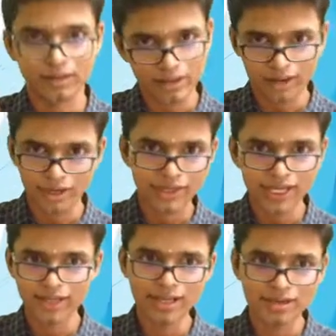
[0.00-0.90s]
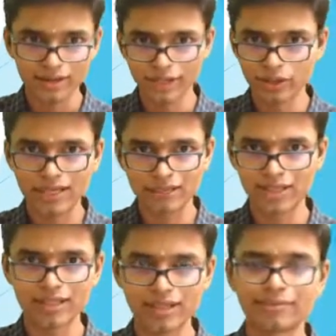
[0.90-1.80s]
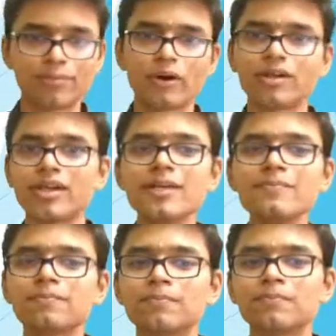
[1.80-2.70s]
Are you getting it? Did you get the point here?